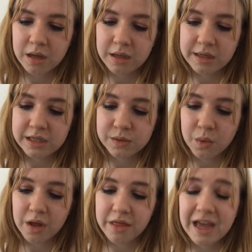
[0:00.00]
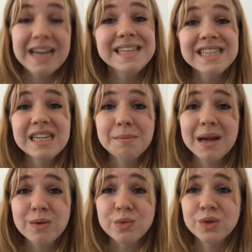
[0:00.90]
it is worth 18
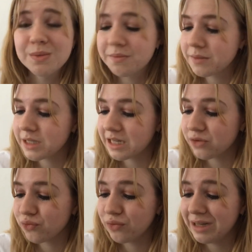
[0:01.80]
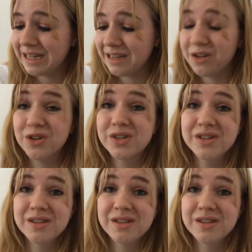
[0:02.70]
pounds so that's really good